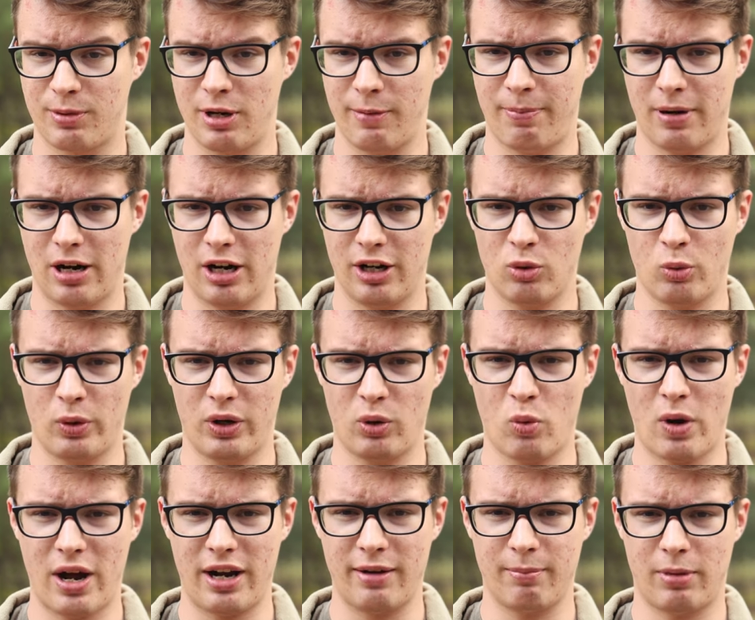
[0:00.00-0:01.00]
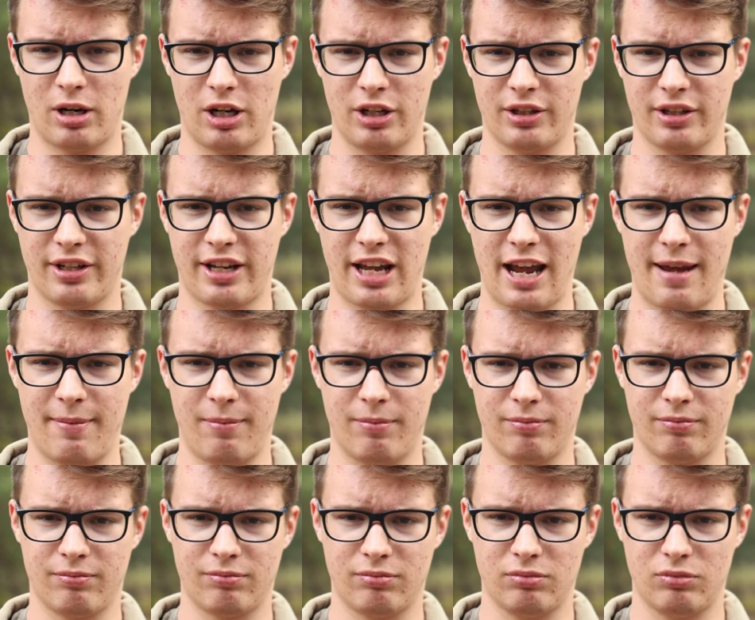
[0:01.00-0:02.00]
prepared when one bird
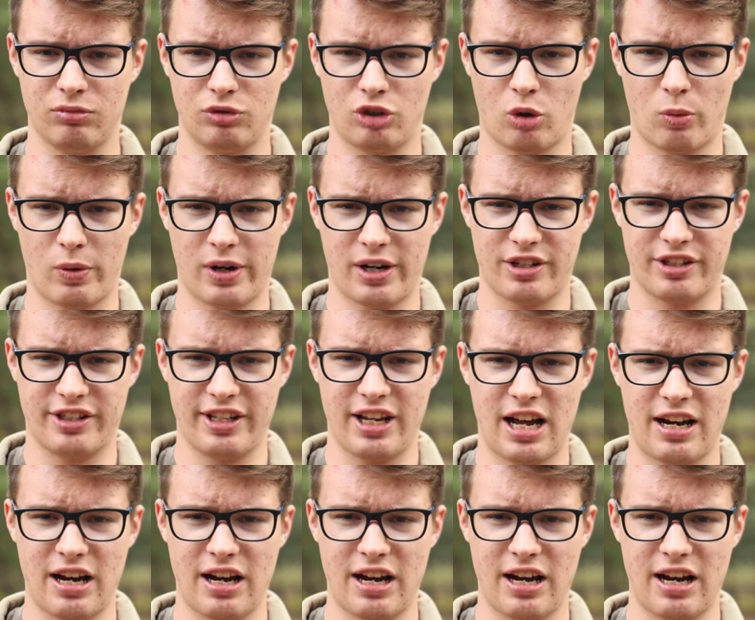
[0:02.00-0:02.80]
came towards the